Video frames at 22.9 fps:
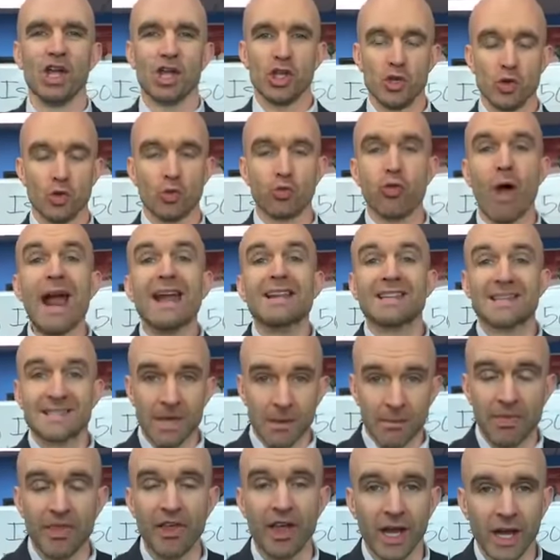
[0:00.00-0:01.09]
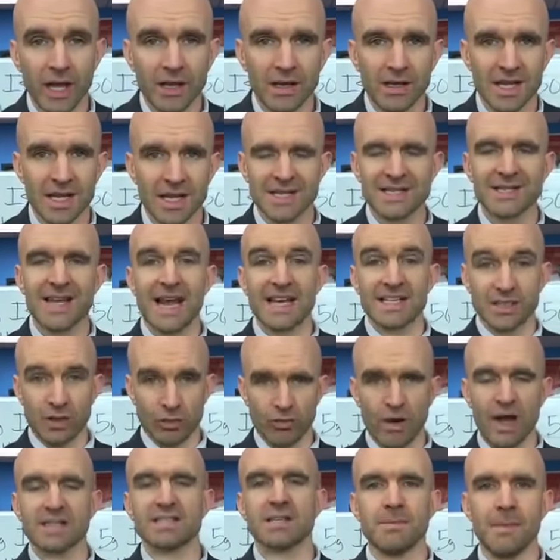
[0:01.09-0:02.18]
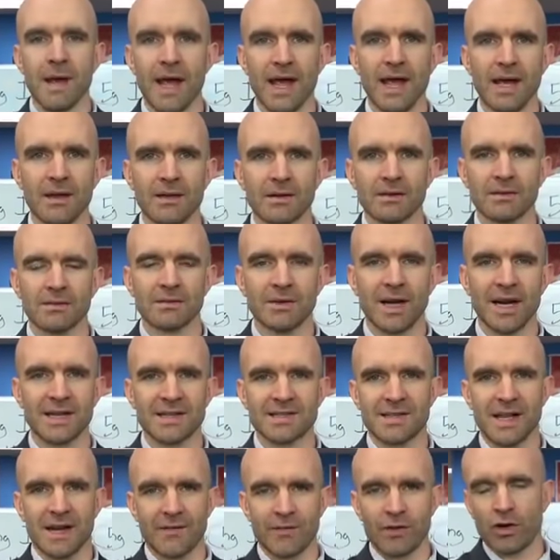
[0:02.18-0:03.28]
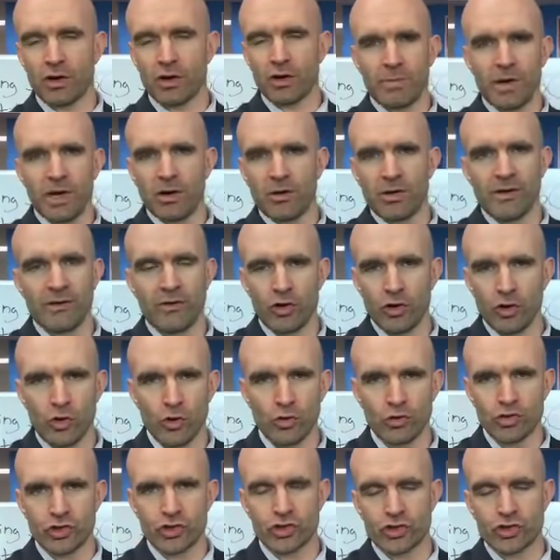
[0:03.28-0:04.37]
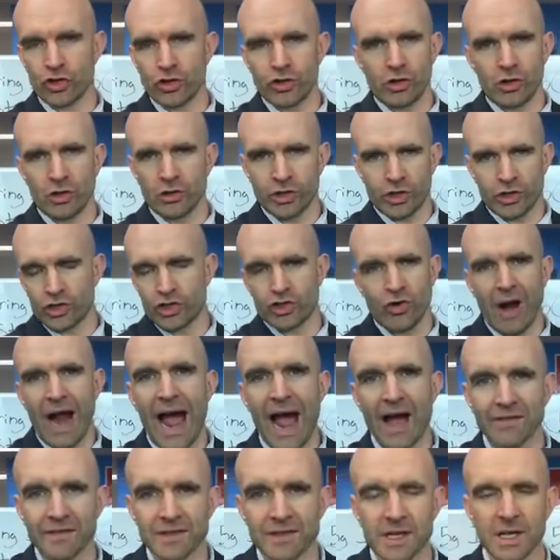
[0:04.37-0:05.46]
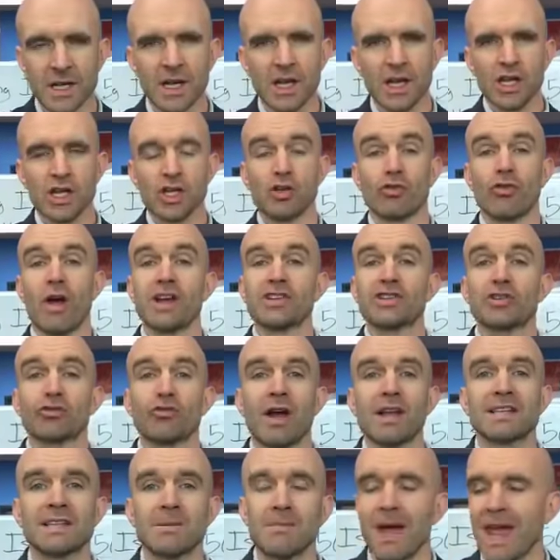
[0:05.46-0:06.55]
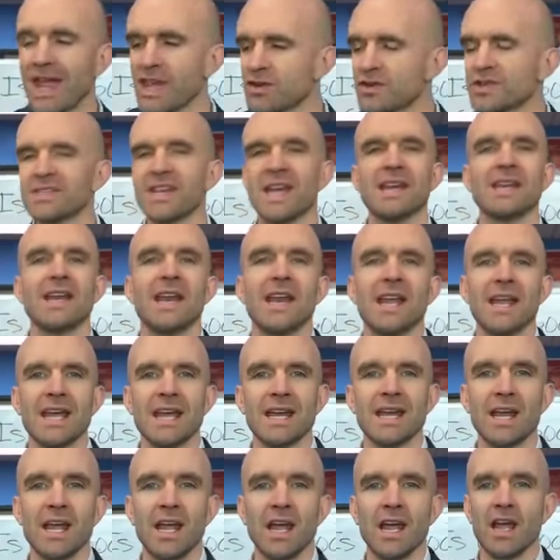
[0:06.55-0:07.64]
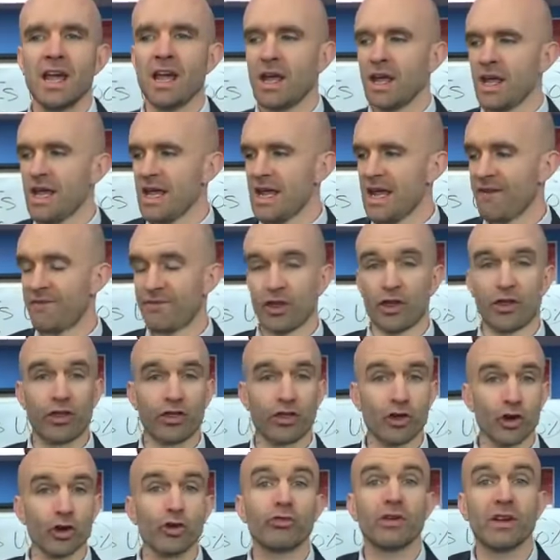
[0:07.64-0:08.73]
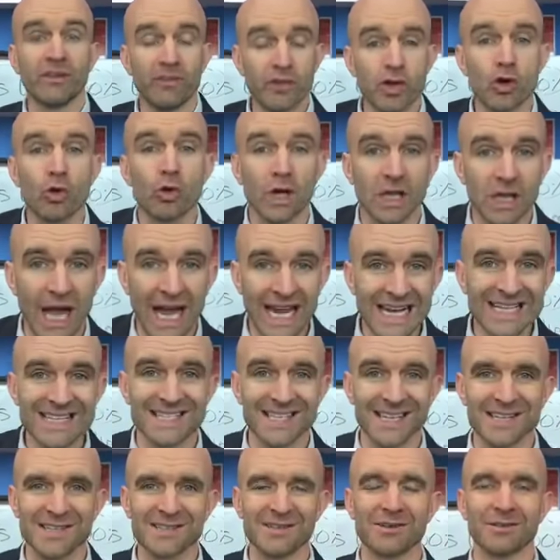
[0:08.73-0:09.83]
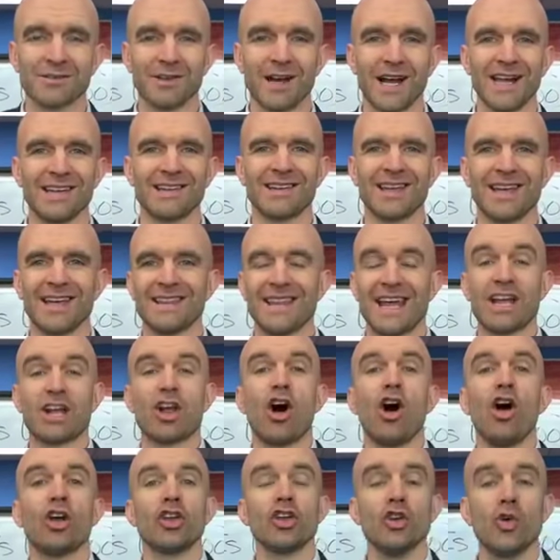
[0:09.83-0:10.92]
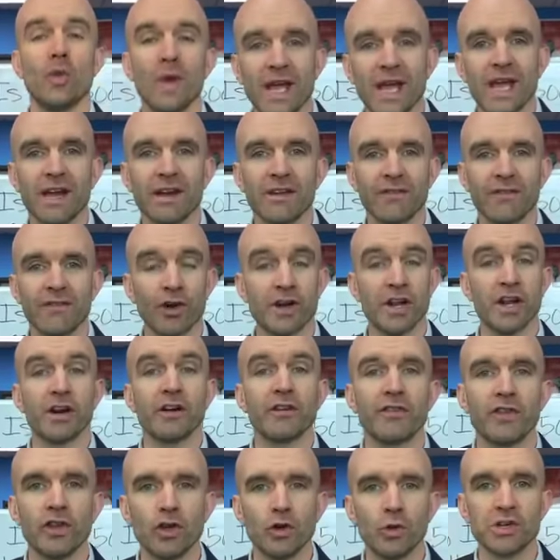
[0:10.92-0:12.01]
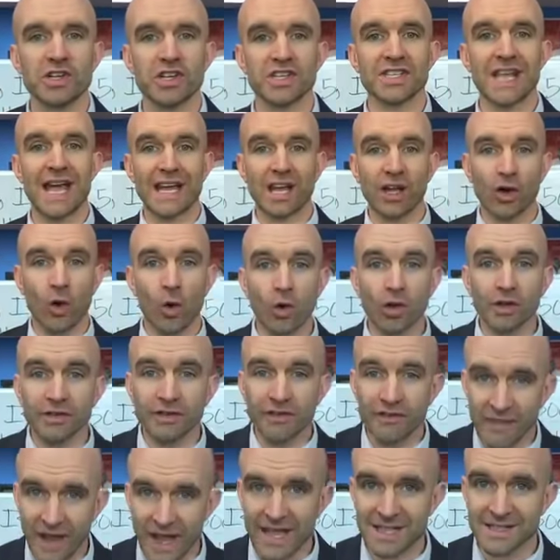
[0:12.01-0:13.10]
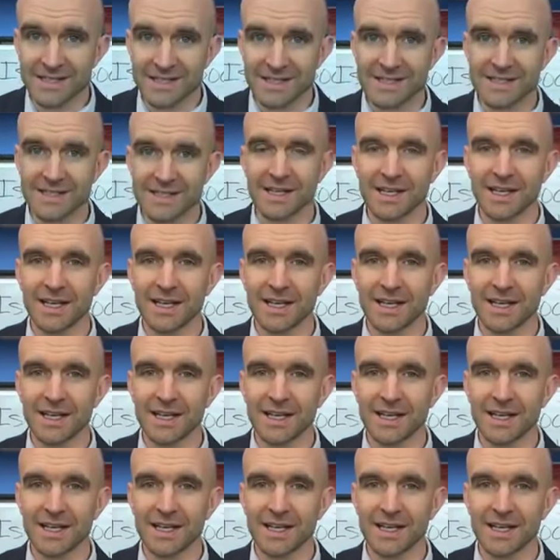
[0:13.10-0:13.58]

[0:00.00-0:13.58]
You write something, in this case a resume, right, instead of your peer review journal, your draft you write your resume, you send it in. If the third reviewer likes it, right, they call you in for an interview, which is like an oral defense.